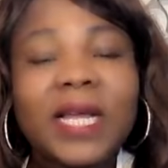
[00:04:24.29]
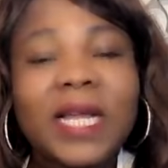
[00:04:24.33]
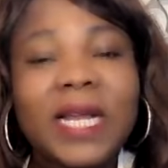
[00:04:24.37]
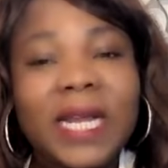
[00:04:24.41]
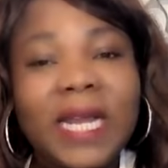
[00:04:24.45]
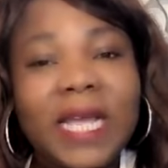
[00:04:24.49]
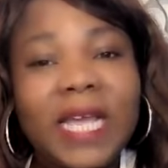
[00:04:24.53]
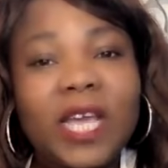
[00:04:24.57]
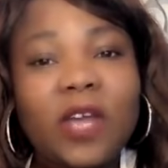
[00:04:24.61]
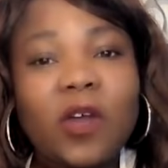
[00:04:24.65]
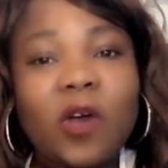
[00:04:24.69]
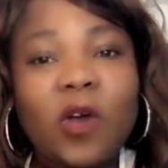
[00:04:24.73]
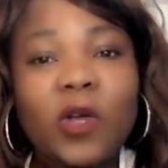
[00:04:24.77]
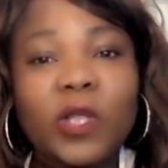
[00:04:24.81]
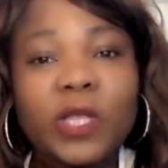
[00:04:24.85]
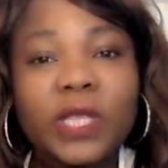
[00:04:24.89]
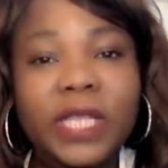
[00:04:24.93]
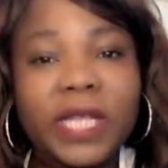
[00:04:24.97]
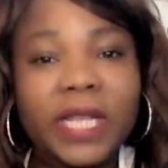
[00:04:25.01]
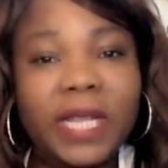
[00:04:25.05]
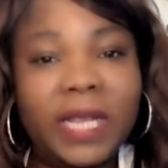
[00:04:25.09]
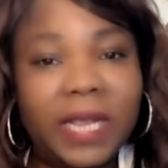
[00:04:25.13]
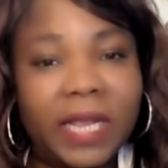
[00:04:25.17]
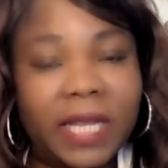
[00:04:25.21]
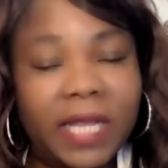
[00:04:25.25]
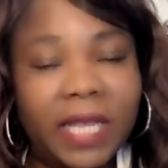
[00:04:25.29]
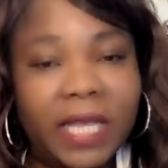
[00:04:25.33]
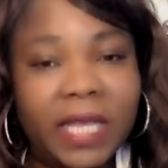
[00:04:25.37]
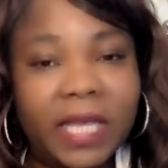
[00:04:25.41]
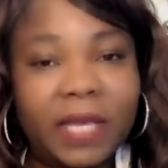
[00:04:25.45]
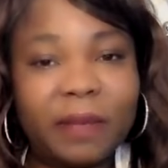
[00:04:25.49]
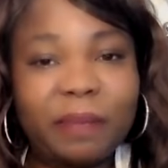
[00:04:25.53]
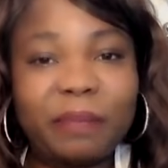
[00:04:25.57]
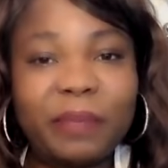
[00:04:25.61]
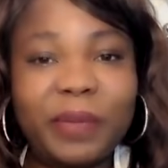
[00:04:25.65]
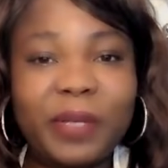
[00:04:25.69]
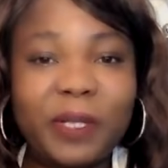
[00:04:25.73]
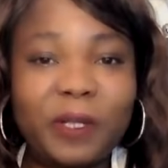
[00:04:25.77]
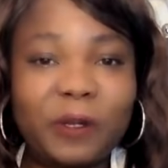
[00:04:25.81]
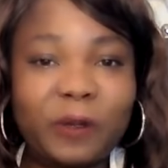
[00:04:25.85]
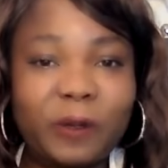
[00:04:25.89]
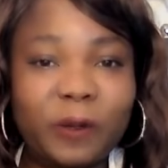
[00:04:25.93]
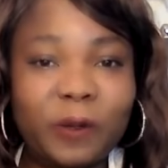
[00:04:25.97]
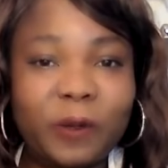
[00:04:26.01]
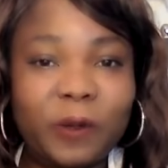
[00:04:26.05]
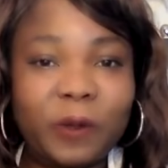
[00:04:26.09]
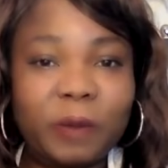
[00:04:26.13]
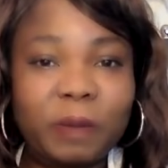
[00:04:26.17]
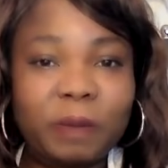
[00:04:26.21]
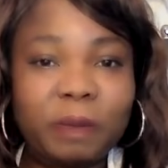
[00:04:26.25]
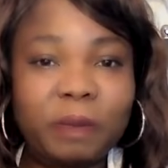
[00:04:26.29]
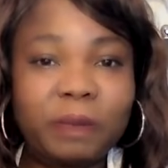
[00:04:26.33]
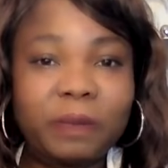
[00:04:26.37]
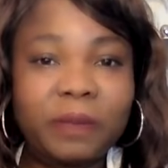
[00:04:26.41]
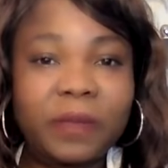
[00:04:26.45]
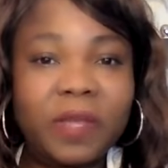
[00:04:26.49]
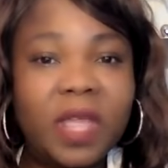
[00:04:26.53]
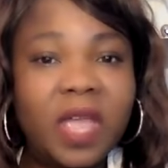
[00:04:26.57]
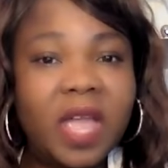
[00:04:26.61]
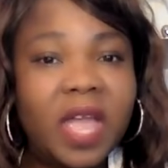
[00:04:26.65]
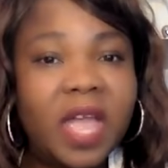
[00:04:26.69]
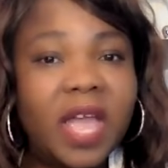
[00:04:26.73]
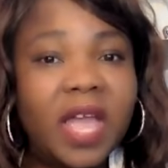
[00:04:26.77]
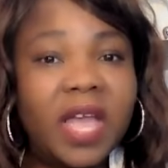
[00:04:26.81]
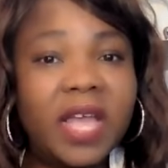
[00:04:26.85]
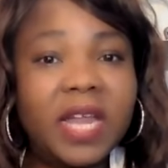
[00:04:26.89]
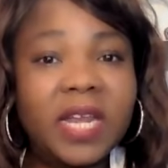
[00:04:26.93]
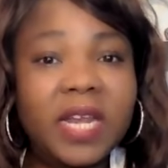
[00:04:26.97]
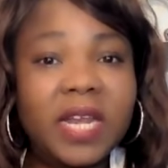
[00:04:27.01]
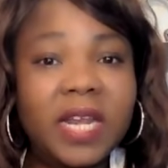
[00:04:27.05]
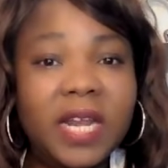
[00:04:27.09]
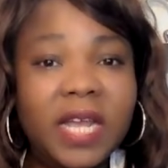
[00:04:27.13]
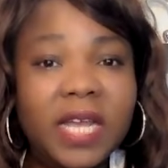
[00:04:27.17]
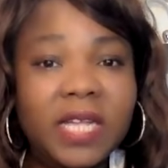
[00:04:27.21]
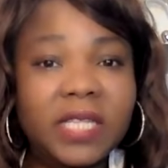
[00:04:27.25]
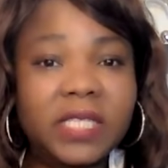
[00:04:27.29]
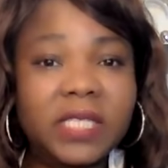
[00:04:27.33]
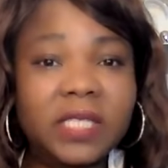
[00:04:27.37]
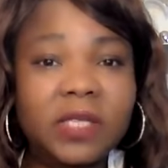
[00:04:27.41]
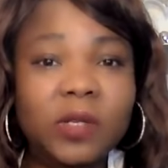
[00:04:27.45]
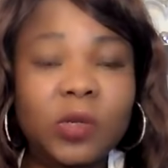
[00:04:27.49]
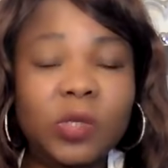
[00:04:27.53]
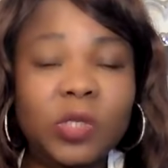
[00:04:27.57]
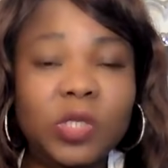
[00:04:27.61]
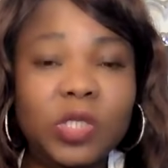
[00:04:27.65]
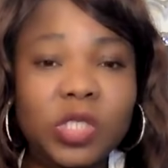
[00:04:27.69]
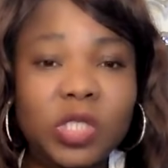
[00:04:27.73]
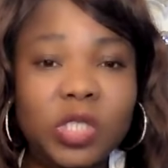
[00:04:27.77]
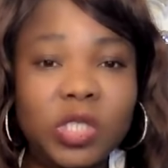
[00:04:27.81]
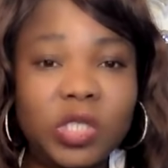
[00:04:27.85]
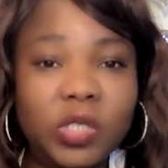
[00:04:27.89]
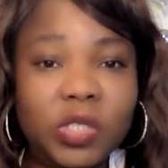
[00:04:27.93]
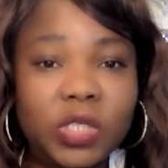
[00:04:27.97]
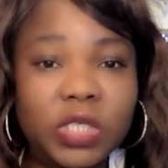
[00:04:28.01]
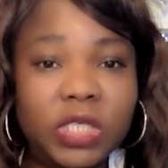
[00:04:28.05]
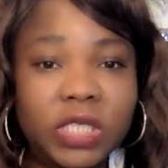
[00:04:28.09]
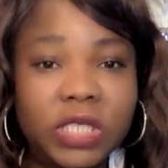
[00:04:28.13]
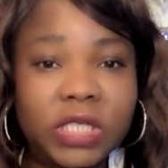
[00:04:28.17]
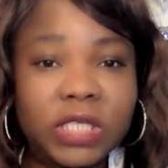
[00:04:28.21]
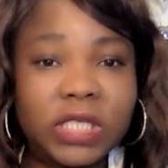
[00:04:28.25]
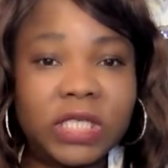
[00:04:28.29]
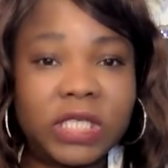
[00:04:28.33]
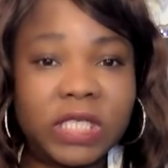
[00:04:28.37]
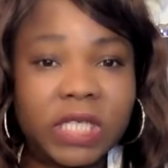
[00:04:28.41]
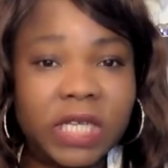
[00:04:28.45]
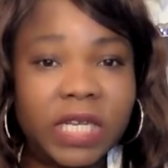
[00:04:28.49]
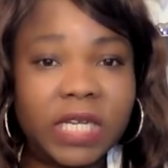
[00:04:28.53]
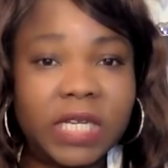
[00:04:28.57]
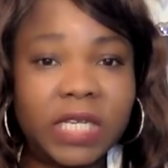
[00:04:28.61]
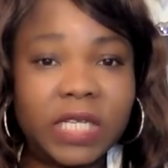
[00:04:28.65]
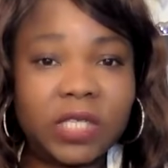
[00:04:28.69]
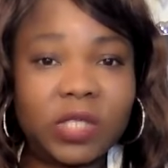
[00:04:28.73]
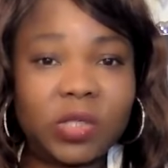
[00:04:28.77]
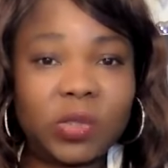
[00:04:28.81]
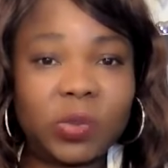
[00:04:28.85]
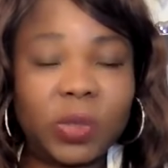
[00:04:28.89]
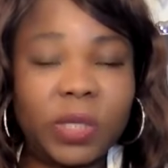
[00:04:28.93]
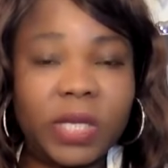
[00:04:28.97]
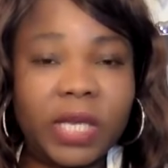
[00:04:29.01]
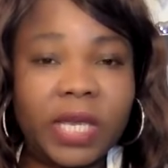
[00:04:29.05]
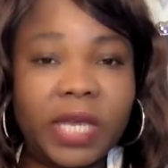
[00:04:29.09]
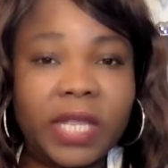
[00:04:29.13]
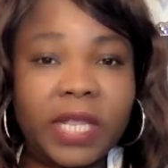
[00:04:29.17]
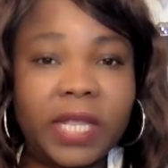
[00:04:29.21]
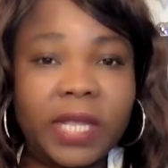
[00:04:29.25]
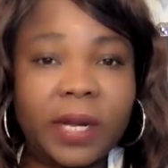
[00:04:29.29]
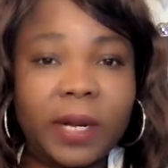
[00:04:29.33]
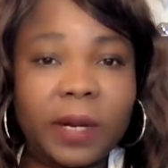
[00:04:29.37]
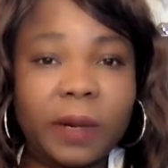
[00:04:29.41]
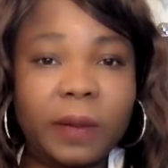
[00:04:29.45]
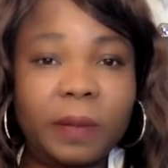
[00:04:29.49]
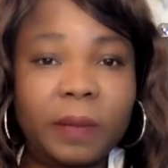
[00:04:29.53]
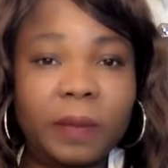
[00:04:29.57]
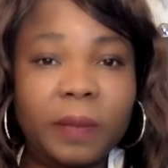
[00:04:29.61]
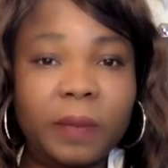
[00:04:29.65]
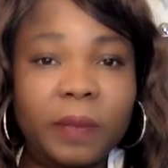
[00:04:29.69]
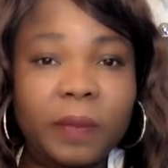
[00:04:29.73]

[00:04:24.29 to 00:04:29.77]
click on the link below and let's continue this journey together.